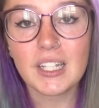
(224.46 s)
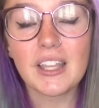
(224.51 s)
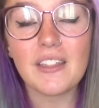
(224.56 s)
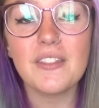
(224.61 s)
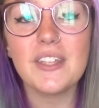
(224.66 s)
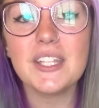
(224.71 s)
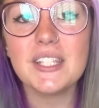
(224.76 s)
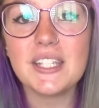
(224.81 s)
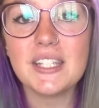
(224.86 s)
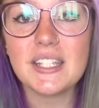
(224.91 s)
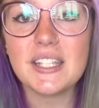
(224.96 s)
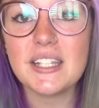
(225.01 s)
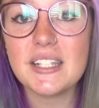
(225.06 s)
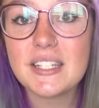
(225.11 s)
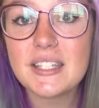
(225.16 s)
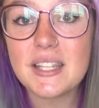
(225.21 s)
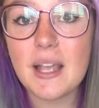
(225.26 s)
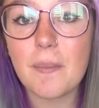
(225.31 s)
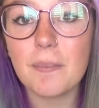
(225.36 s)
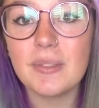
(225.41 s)
this
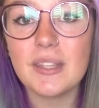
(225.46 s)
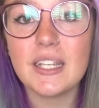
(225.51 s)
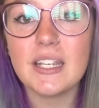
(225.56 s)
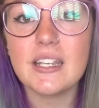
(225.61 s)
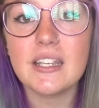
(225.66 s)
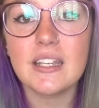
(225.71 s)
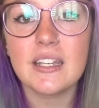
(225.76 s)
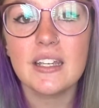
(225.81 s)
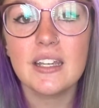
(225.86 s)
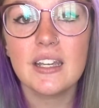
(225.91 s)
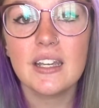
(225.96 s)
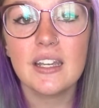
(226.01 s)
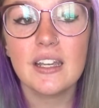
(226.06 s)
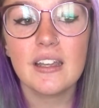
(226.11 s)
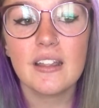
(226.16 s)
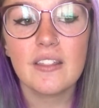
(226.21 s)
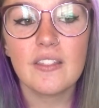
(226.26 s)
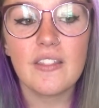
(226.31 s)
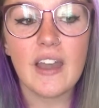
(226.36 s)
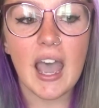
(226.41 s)
isn't something
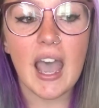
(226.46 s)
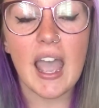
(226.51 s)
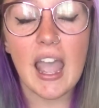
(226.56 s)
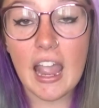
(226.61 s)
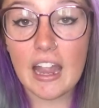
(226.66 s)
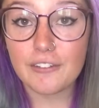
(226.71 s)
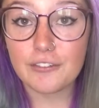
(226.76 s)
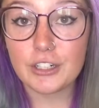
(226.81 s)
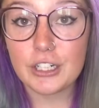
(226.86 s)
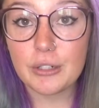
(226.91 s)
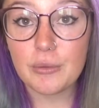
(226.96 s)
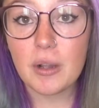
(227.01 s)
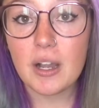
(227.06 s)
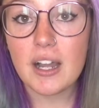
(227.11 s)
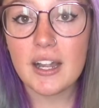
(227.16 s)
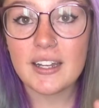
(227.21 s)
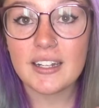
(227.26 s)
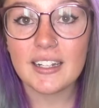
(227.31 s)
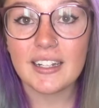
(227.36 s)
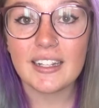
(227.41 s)
that
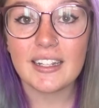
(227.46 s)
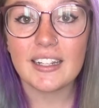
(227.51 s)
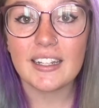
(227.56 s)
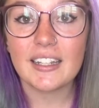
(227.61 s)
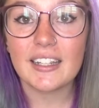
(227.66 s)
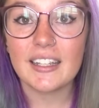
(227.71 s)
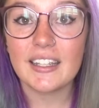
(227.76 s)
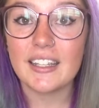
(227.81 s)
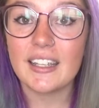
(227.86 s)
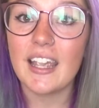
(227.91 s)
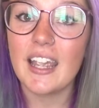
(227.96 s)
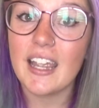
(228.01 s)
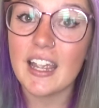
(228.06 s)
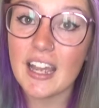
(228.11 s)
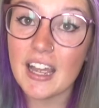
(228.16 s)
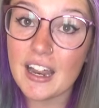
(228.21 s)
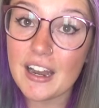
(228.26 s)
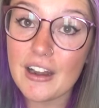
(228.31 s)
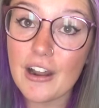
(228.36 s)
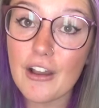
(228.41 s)
everyone
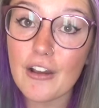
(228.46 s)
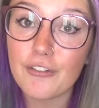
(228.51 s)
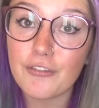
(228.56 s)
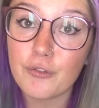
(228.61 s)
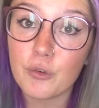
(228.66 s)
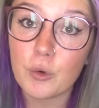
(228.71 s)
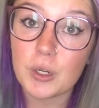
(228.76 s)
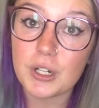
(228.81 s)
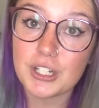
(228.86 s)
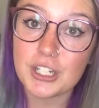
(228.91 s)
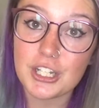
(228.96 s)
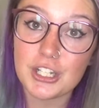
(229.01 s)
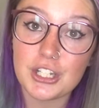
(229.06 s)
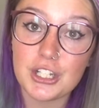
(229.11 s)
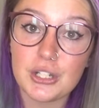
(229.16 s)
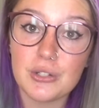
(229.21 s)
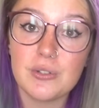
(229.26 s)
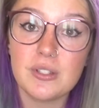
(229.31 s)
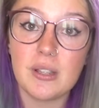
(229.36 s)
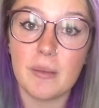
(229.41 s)
can afford to
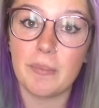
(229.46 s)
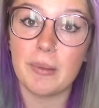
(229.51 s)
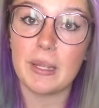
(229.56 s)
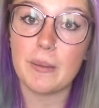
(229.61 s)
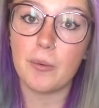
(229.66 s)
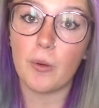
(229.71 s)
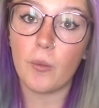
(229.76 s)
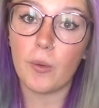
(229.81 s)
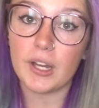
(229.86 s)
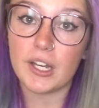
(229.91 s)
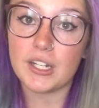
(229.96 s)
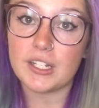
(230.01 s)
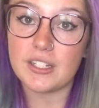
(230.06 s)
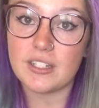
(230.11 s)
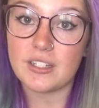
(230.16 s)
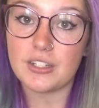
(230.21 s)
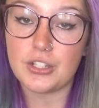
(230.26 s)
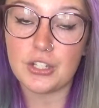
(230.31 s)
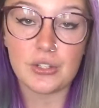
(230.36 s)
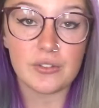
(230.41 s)
do. Some people want to
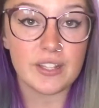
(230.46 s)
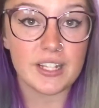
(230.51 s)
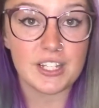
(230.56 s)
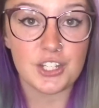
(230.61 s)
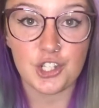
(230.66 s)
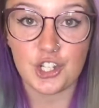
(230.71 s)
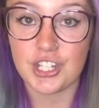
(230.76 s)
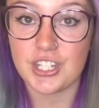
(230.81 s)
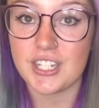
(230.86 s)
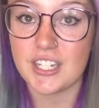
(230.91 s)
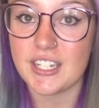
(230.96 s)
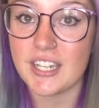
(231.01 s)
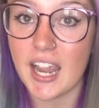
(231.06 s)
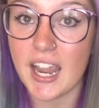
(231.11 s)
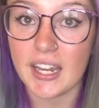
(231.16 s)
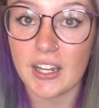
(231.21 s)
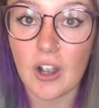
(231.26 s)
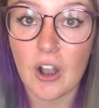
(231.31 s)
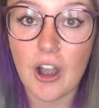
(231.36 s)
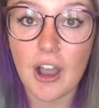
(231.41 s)
do this just to
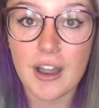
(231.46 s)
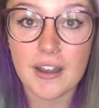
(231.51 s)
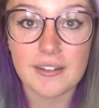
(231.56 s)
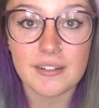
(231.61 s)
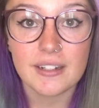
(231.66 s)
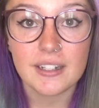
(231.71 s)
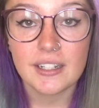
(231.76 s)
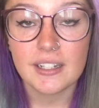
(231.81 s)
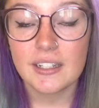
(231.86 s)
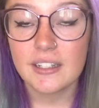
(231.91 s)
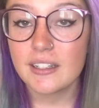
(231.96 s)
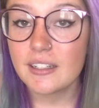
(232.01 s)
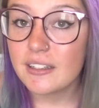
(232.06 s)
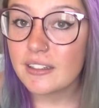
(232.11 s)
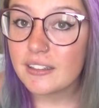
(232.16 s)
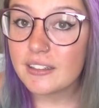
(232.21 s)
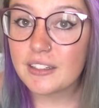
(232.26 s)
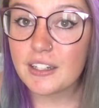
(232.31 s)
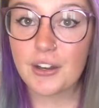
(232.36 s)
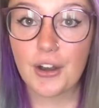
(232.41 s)
take on,
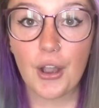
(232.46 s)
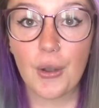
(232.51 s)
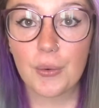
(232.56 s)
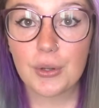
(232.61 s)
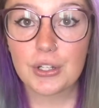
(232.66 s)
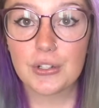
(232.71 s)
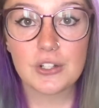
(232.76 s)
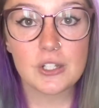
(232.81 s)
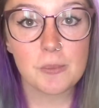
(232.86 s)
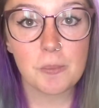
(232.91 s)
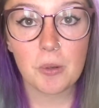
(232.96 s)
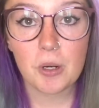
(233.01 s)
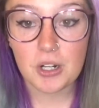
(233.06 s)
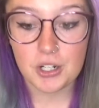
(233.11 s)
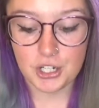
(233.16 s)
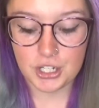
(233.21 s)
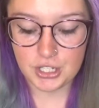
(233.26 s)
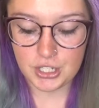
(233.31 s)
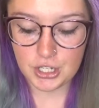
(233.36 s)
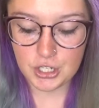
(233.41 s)
you know, a new
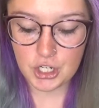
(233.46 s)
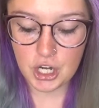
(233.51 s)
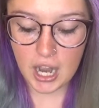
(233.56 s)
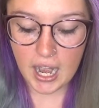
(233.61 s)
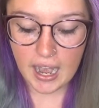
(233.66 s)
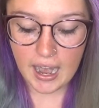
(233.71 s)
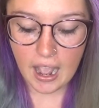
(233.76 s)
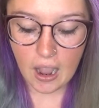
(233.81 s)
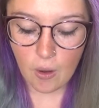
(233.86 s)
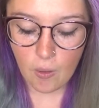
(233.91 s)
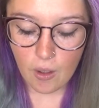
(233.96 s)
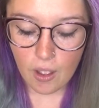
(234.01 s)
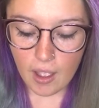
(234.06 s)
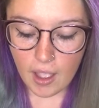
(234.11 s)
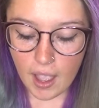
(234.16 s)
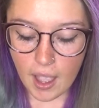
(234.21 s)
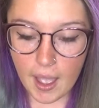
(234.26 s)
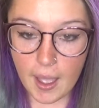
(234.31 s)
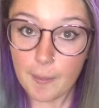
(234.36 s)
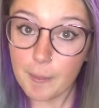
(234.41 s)
sport, just to try it out.
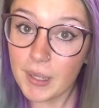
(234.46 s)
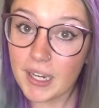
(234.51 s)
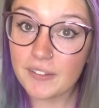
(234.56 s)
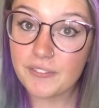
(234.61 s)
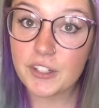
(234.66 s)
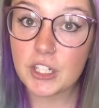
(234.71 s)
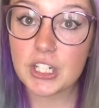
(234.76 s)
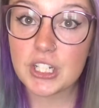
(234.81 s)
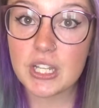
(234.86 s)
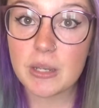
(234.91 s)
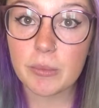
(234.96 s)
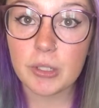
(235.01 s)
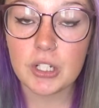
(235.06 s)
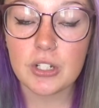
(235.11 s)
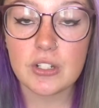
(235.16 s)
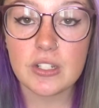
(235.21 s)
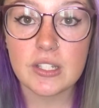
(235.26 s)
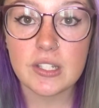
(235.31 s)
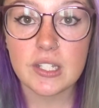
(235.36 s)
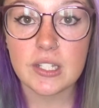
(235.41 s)
But if you're someone
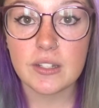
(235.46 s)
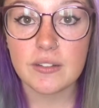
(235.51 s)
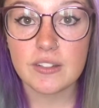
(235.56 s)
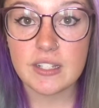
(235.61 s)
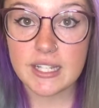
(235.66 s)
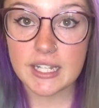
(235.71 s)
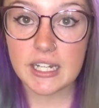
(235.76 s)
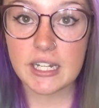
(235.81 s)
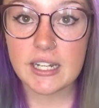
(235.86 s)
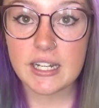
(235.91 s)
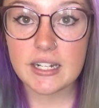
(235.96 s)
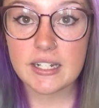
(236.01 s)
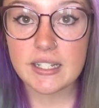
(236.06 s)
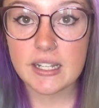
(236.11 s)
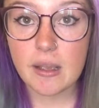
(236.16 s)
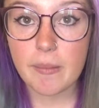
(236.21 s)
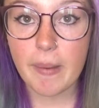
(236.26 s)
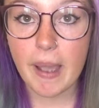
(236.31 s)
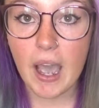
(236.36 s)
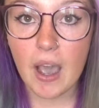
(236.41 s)
who's serious
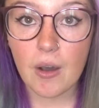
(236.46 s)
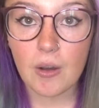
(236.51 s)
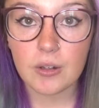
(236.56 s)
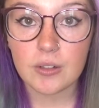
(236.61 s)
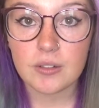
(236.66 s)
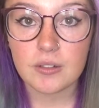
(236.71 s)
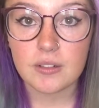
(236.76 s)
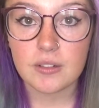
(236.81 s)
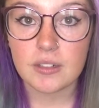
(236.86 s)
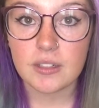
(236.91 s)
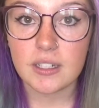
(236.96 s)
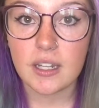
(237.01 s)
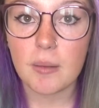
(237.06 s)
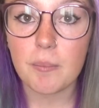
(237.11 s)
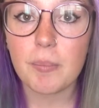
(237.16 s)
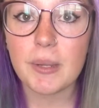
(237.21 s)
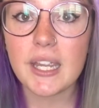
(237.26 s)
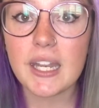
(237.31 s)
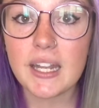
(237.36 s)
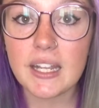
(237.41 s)
about
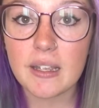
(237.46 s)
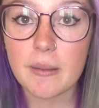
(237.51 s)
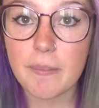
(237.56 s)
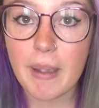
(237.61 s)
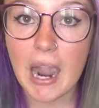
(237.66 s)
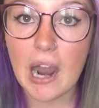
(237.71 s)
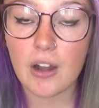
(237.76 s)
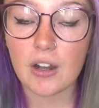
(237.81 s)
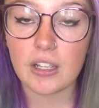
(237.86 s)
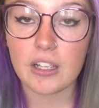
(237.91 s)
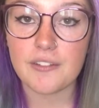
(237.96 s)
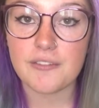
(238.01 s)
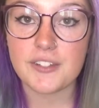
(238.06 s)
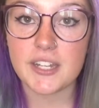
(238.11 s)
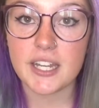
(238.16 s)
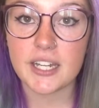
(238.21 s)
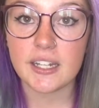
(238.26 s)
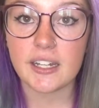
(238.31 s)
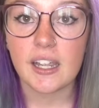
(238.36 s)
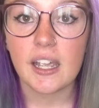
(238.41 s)
competing in
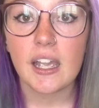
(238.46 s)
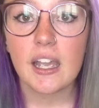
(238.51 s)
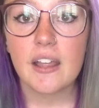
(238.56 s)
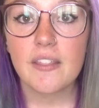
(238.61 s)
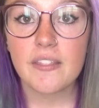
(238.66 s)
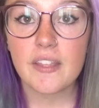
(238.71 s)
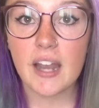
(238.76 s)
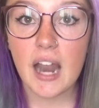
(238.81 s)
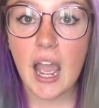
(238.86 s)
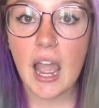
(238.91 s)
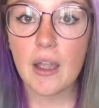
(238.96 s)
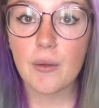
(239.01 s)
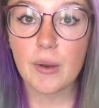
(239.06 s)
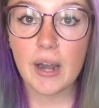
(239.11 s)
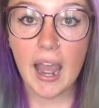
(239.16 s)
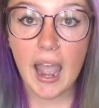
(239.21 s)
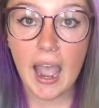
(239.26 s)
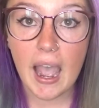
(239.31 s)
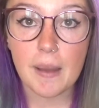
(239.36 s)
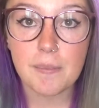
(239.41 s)
powerlifting, then I
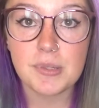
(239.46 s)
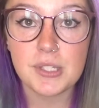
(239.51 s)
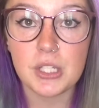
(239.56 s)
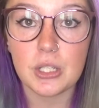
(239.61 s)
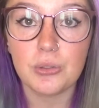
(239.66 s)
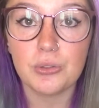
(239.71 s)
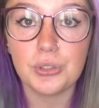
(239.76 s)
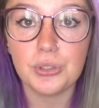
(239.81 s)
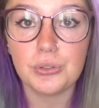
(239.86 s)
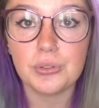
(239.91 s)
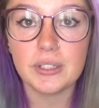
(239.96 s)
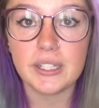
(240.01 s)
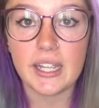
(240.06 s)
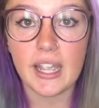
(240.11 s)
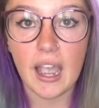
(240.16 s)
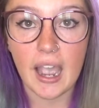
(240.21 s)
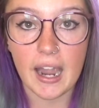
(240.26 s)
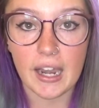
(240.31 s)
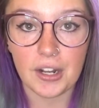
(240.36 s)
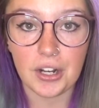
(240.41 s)
would absolutely
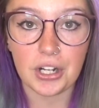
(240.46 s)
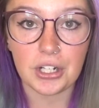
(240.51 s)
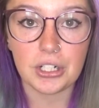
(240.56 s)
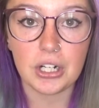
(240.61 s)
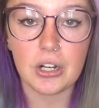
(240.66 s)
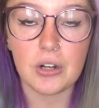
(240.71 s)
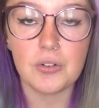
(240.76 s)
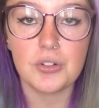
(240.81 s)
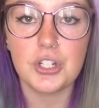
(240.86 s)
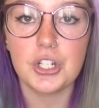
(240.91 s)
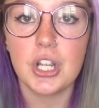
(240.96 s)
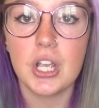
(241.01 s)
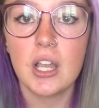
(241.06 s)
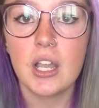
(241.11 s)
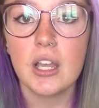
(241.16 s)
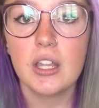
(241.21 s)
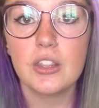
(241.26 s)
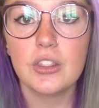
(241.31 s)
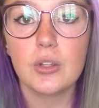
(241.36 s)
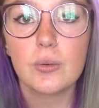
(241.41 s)
hire a coach.
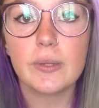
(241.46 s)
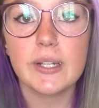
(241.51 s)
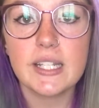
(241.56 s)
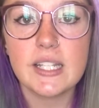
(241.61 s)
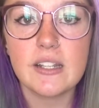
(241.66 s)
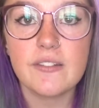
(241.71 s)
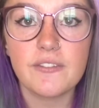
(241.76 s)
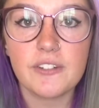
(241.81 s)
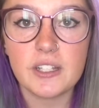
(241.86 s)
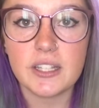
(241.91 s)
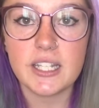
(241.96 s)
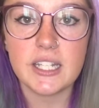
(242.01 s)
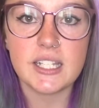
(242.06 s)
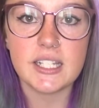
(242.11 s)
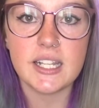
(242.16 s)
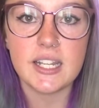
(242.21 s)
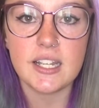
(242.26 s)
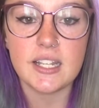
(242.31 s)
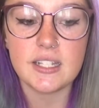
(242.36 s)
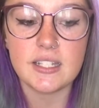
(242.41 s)
The reason for
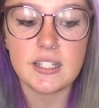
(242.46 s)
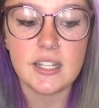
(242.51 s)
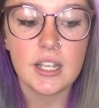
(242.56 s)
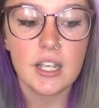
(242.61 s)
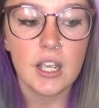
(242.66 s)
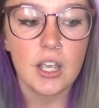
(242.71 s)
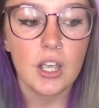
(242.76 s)
this is